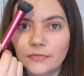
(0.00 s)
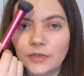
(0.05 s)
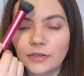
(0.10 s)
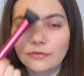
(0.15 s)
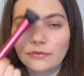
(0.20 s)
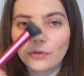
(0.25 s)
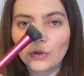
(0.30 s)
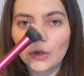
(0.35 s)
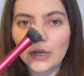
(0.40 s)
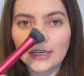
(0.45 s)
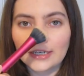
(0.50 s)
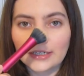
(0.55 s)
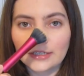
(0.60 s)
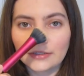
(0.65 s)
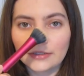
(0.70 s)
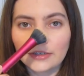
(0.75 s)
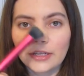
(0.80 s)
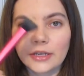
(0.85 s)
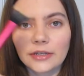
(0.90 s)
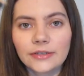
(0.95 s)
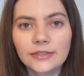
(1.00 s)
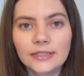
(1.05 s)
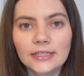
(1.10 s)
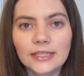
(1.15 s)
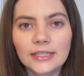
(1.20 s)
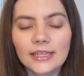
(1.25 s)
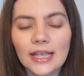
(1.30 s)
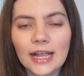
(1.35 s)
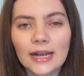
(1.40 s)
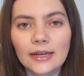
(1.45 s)
forehead and nose,
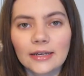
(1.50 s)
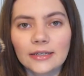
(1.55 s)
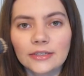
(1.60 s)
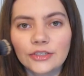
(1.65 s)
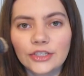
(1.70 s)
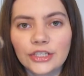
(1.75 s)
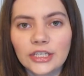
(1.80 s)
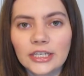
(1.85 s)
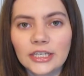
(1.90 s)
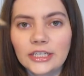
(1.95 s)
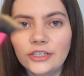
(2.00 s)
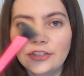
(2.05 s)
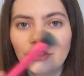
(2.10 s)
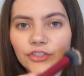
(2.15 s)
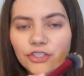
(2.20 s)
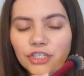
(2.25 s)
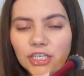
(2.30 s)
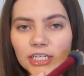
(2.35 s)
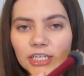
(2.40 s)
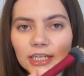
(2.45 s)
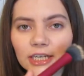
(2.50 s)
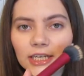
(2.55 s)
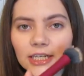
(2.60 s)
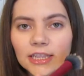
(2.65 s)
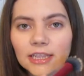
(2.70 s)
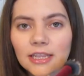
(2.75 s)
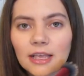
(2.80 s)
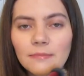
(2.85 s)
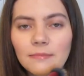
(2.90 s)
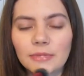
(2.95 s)
then each cheek,
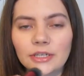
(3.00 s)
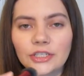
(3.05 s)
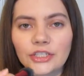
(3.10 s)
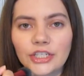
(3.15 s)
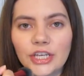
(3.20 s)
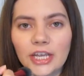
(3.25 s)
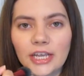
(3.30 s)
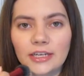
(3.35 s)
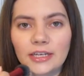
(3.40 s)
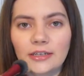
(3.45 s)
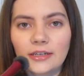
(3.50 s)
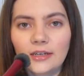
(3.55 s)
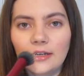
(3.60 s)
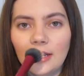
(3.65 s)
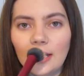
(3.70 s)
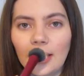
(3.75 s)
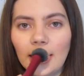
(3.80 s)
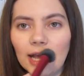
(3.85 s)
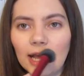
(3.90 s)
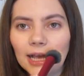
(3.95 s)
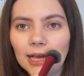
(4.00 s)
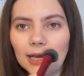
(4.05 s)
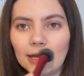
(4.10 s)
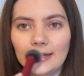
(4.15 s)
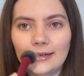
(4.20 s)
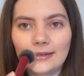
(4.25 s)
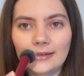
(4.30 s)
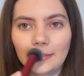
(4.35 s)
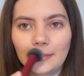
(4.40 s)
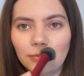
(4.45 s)
then my chin,
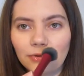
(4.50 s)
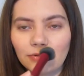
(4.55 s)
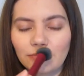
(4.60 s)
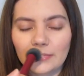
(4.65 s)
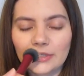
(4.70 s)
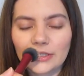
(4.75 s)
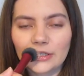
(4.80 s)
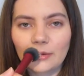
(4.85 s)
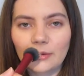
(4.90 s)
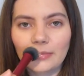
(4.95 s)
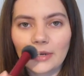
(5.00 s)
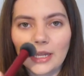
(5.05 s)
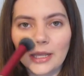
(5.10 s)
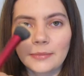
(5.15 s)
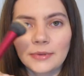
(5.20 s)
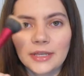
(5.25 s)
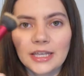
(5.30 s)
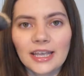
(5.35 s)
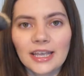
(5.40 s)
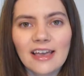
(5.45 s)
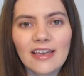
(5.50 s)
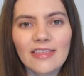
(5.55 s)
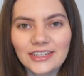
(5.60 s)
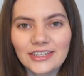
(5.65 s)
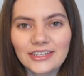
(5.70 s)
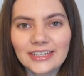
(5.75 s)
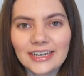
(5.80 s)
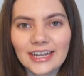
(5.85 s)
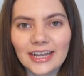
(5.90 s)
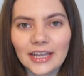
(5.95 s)
and above my top lip. And
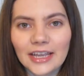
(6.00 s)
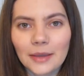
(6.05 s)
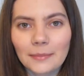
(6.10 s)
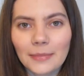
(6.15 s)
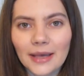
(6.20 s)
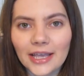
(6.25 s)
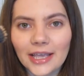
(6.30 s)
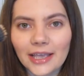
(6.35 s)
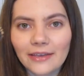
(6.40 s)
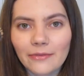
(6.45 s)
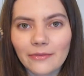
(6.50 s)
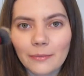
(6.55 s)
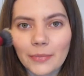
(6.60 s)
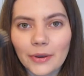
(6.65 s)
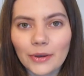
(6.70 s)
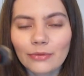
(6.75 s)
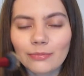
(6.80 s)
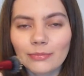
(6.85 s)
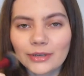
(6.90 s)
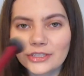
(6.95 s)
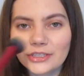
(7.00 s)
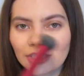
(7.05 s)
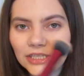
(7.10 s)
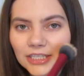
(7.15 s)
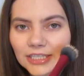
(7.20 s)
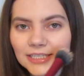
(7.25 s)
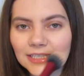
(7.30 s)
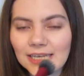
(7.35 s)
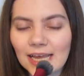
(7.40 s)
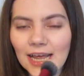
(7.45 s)
usually I go back over both my
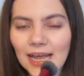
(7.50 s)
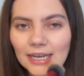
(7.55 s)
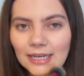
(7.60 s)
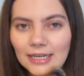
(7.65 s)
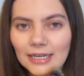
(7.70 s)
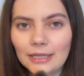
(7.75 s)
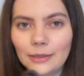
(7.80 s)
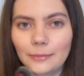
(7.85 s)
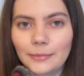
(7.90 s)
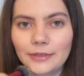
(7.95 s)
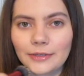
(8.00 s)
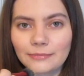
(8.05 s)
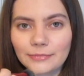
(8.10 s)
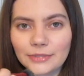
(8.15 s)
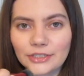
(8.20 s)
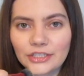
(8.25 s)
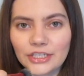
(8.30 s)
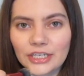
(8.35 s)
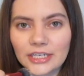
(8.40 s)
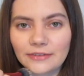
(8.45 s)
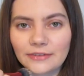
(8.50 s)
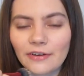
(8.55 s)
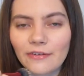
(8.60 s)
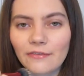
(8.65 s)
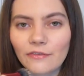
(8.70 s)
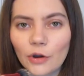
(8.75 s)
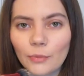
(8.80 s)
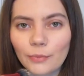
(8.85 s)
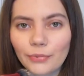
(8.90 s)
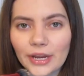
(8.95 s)
cheeks and a little bit of my chin if
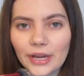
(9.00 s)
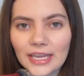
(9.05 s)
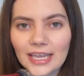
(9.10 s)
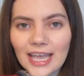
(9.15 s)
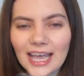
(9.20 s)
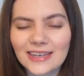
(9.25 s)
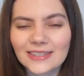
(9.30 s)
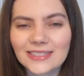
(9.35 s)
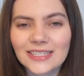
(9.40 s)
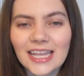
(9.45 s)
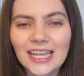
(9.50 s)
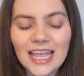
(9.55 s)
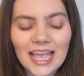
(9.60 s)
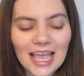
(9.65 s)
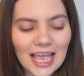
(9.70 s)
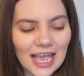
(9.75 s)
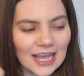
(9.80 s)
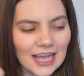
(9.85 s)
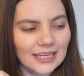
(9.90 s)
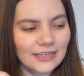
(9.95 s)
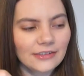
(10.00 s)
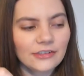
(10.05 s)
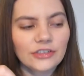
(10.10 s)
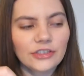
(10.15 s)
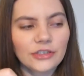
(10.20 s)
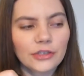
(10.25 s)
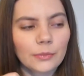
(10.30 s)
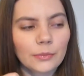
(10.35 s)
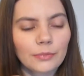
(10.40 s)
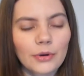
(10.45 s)
I've got breakouts. And
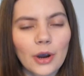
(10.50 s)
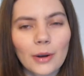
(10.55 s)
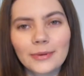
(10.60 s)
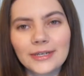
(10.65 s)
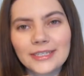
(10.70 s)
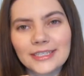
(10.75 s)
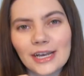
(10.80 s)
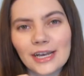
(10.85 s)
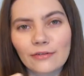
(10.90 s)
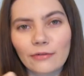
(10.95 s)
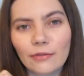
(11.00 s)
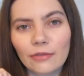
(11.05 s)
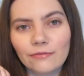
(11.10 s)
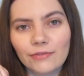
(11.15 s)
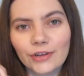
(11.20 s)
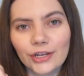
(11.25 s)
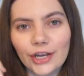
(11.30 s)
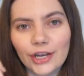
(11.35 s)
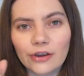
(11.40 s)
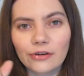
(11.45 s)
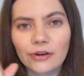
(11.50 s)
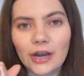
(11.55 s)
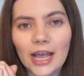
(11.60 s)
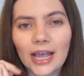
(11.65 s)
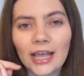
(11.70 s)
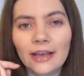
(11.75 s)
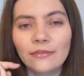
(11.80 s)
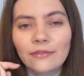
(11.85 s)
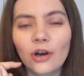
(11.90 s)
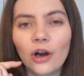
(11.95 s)
as you could probably tell from the video,
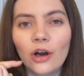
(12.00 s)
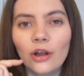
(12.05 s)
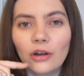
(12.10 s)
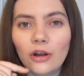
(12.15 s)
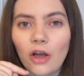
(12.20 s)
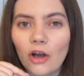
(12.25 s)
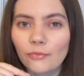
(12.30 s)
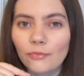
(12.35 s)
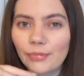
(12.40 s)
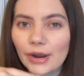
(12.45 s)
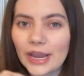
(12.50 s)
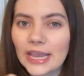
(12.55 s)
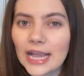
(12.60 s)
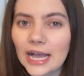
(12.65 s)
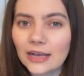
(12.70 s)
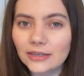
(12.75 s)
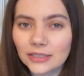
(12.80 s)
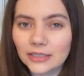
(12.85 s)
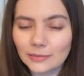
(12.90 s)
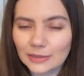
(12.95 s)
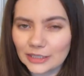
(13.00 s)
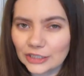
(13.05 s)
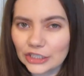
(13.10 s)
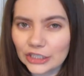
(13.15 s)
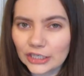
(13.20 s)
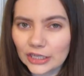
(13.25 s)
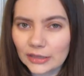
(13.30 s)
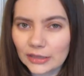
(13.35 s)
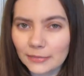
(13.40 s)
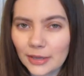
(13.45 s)
I have got a lot of breakouts on my
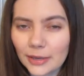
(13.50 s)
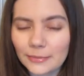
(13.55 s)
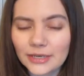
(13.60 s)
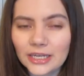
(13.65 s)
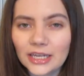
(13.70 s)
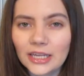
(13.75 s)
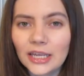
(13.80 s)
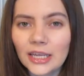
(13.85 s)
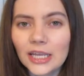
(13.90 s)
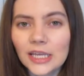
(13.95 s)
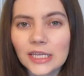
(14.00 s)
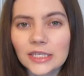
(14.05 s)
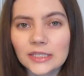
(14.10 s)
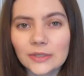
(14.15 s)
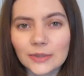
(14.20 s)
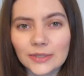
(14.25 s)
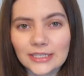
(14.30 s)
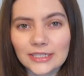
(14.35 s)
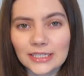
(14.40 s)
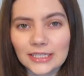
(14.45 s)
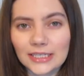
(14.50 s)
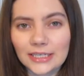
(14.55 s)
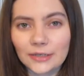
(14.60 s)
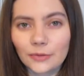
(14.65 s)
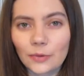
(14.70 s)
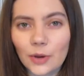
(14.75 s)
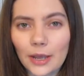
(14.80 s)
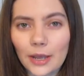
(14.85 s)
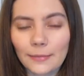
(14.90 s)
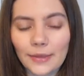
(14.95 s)
chin at the moment. So I did
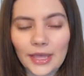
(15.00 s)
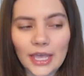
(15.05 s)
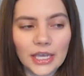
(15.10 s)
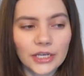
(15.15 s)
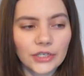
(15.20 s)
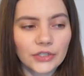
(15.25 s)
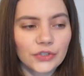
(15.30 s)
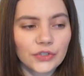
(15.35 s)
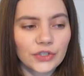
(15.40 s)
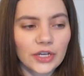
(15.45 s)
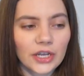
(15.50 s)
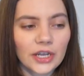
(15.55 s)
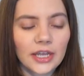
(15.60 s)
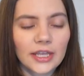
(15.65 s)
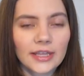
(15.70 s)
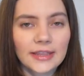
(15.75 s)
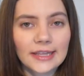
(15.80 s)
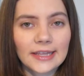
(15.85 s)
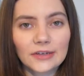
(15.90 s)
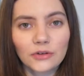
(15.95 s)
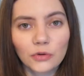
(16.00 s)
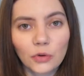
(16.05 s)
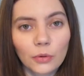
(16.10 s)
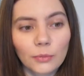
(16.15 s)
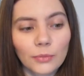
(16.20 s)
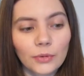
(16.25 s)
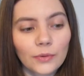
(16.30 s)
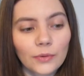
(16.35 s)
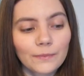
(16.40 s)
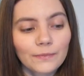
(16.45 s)
need quite a bit extra than
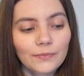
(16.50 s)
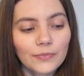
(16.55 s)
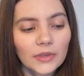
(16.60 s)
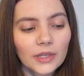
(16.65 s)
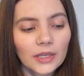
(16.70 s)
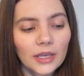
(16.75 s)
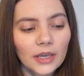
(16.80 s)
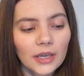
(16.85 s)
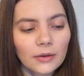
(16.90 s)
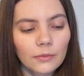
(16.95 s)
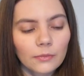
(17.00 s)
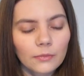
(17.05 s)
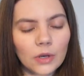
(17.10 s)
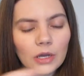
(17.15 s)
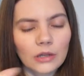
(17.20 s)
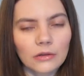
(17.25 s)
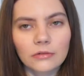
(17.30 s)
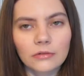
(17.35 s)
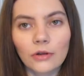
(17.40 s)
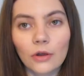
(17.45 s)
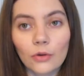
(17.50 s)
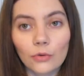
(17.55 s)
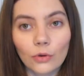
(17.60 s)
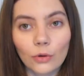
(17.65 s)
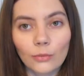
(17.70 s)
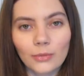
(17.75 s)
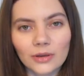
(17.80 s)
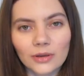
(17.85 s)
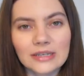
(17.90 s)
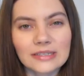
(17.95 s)
normal. Well, not
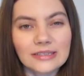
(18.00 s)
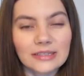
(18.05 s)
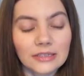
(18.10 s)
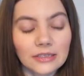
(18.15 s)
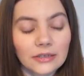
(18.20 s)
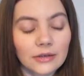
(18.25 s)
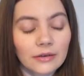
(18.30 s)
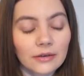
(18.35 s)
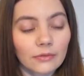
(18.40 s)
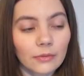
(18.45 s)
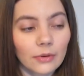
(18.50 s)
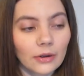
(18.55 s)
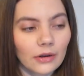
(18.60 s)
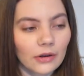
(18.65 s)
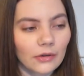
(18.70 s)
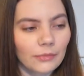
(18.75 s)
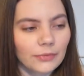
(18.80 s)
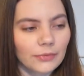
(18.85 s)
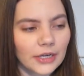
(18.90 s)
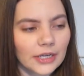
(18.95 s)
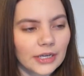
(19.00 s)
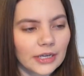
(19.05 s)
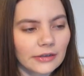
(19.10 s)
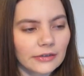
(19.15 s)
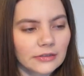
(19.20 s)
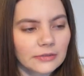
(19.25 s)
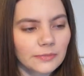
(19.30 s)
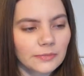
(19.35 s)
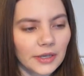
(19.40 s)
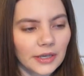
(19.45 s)
normal, because I do have quite a lot of
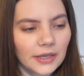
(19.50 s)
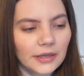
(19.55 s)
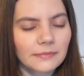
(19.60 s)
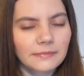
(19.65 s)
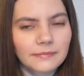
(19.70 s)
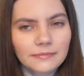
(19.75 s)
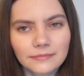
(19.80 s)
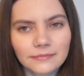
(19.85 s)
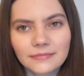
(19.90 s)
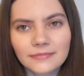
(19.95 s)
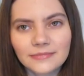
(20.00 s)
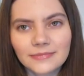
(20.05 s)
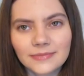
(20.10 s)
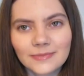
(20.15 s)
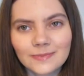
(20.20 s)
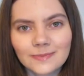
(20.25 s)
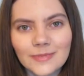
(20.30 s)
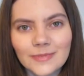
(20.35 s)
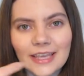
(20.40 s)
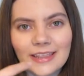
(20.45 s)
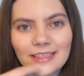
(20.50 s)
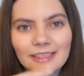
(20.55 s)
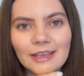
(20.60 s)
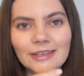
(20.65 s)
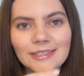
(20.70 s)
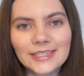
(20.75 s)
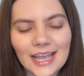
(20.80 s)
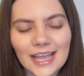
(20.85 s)
breakouts, but in those